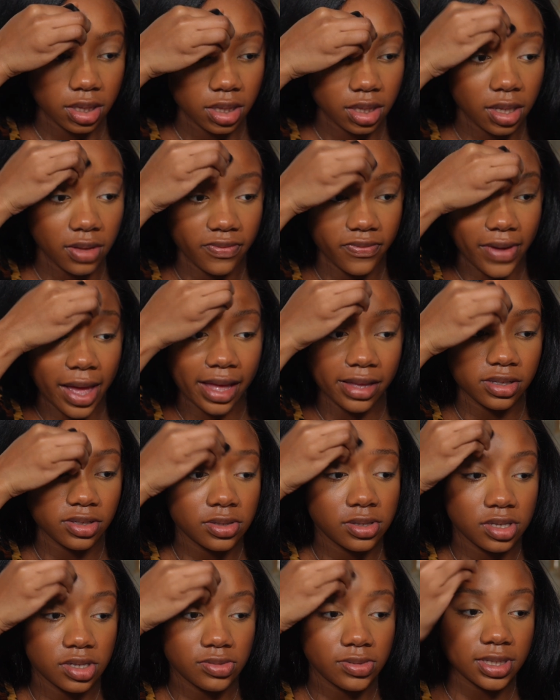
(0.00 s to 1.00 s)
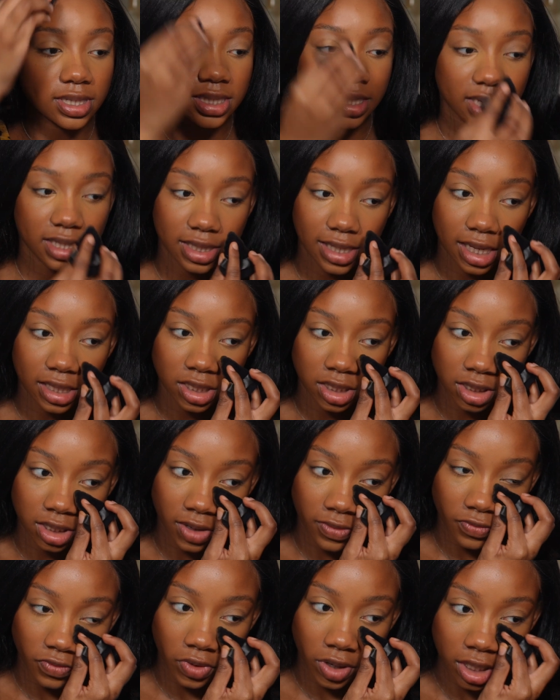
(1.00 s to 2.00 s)
the values to exist at
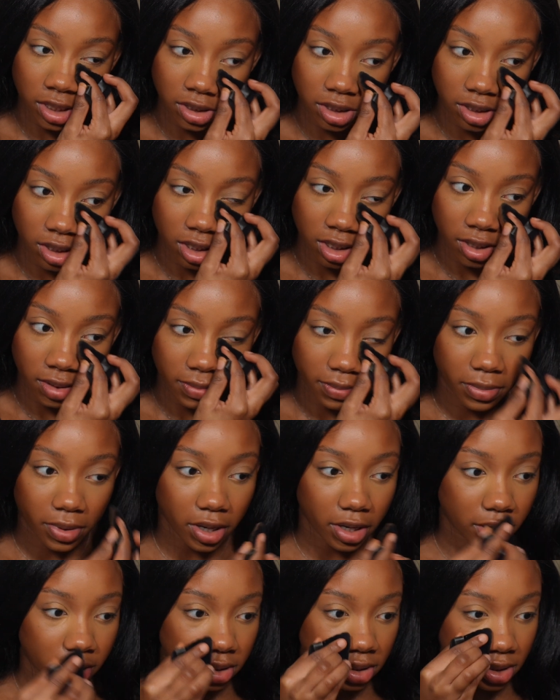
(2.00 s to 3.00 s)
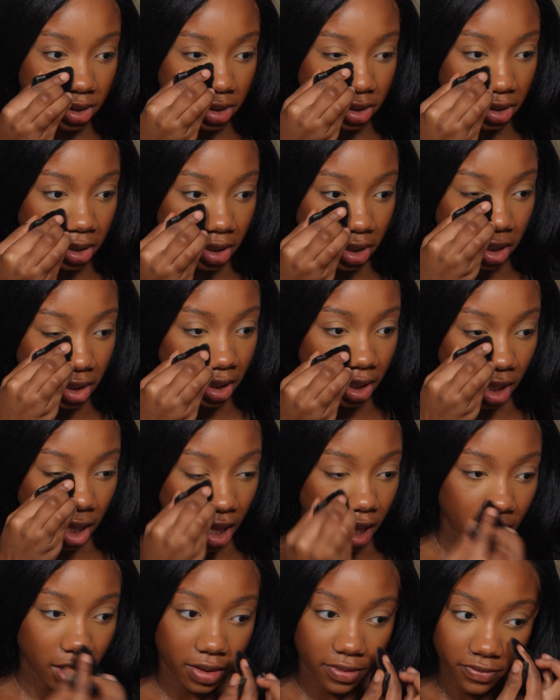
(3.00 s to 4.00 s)
different parts
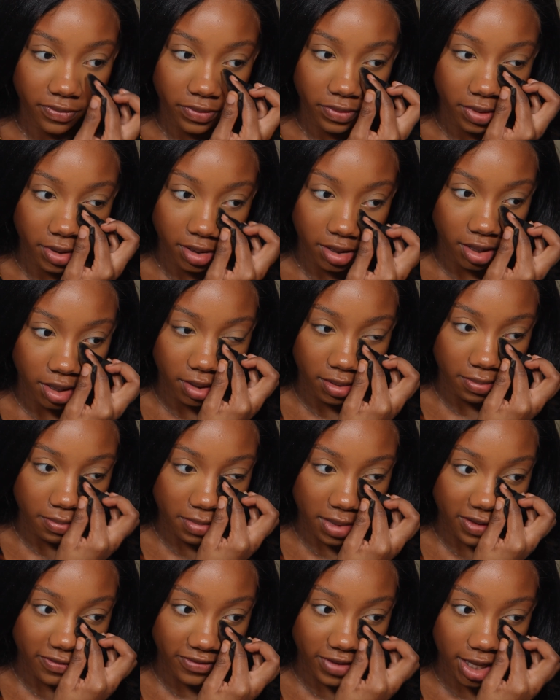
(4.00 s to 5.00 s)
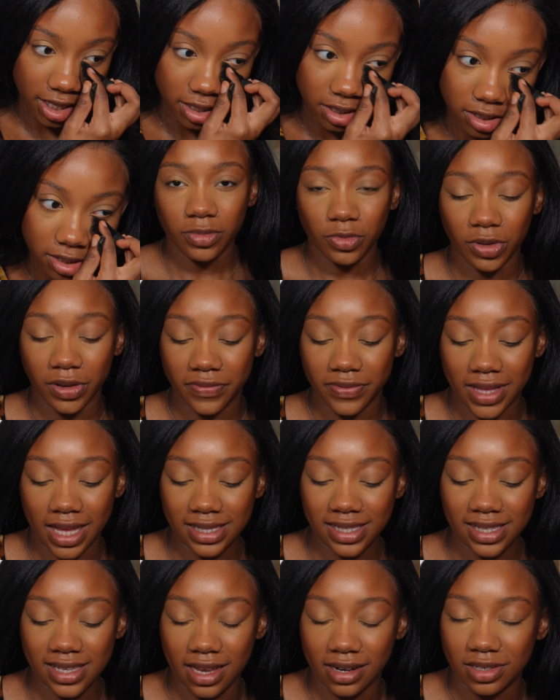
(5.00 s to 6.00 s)
of my face. Well, if
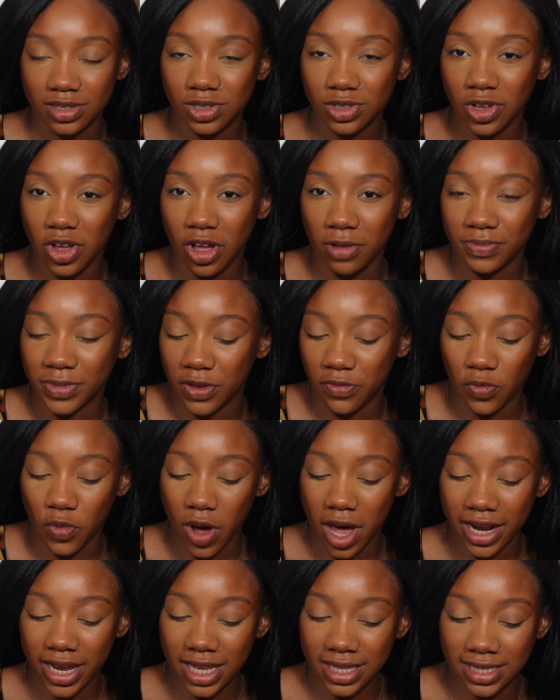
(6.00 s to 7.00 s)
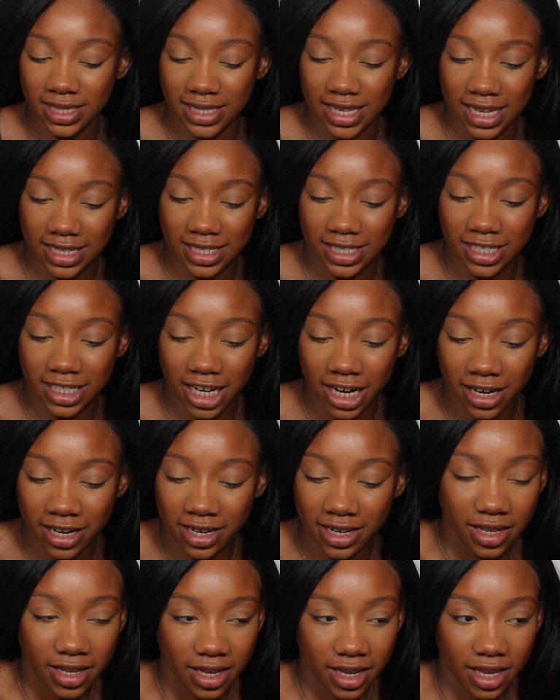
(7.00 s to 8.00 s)
that's not a sculpt, then what is, sister?
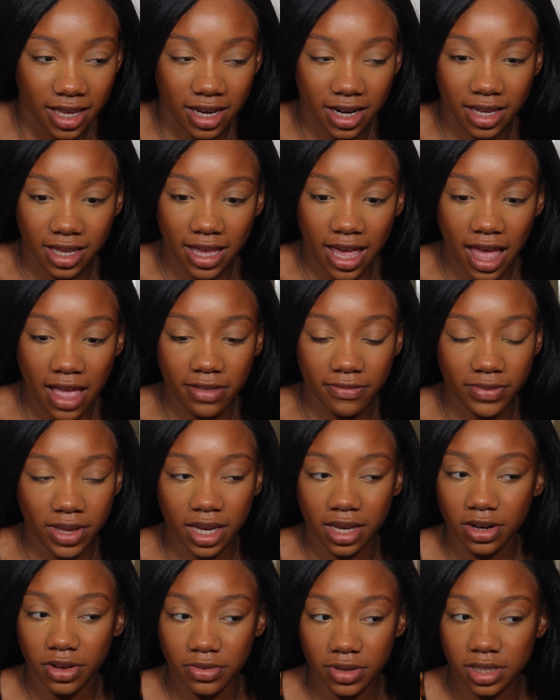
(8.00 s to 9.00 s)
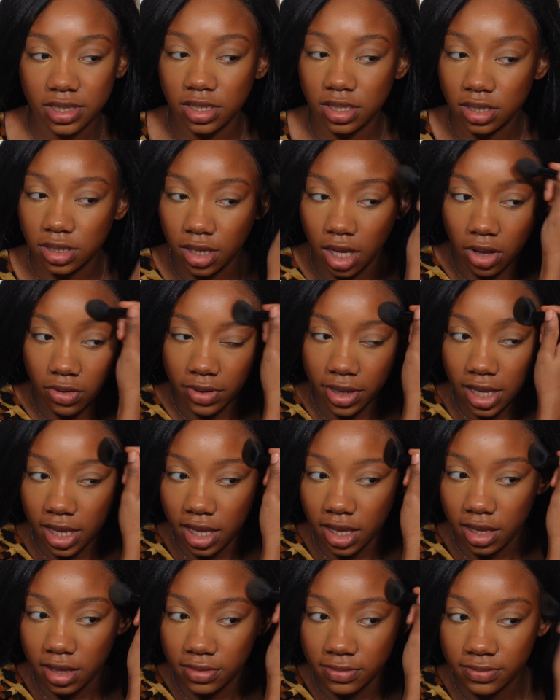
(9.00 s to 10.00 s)
And again, we can always just go
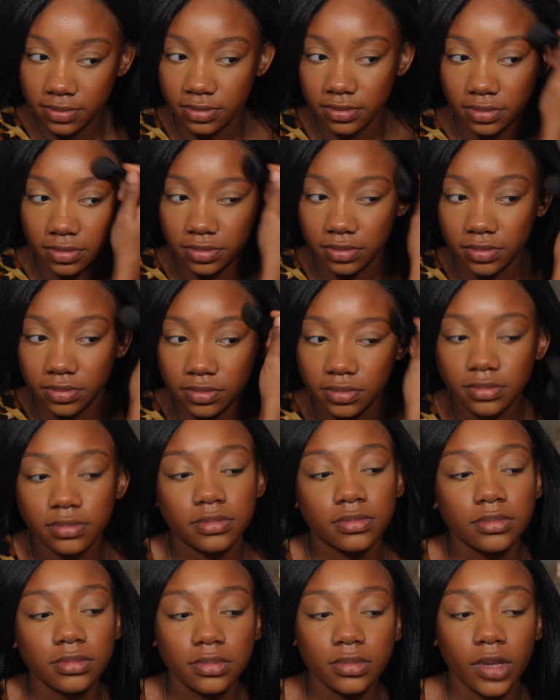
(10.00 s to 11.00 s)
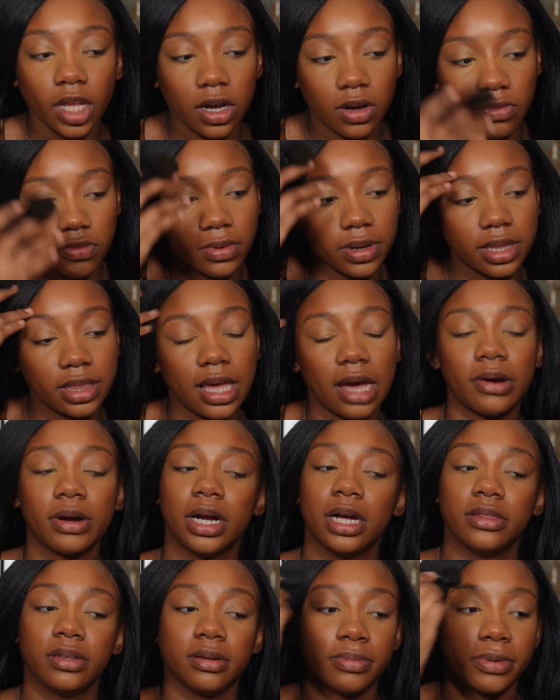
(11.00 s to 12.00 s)
in with our
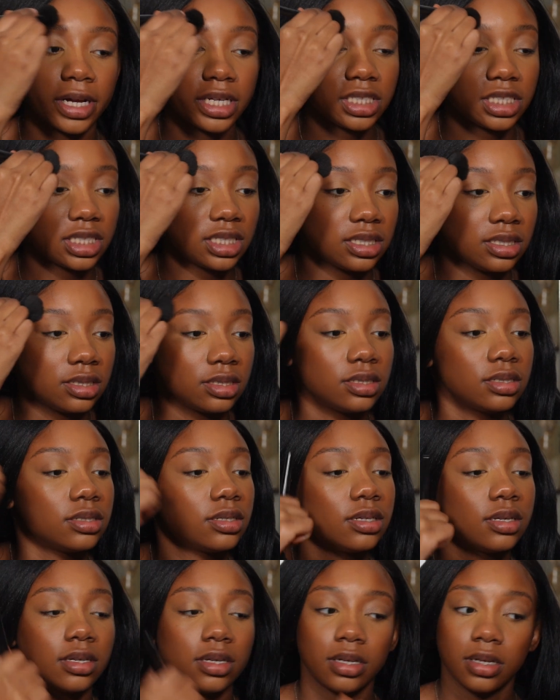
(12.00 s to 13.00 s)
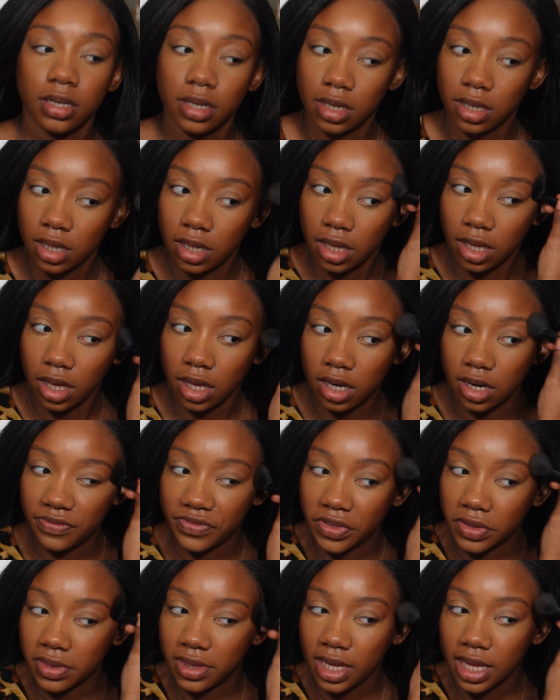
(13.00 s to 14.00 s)
other brushes. And if
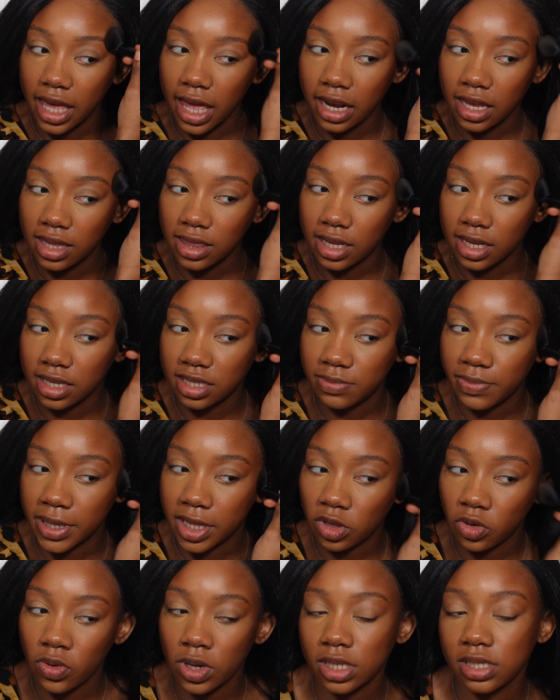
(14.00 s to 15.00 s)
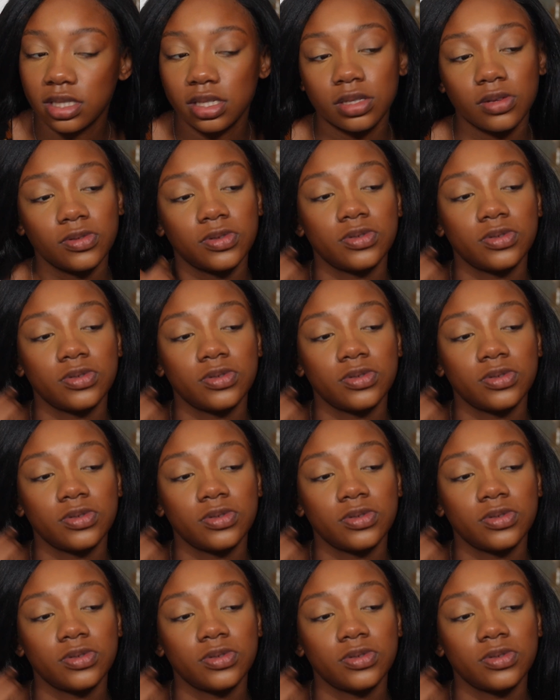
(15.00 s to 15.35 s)
you think anything has been lost in the